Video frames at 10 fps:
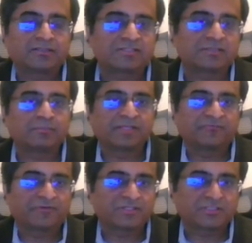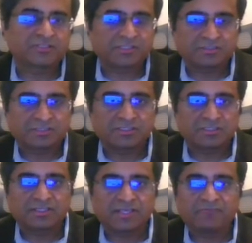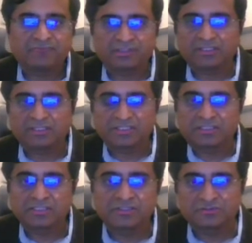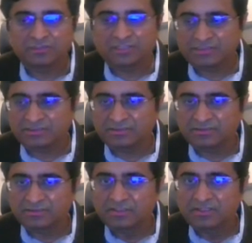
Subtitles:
here are some benefits that you can see that they have realized in utilizing this.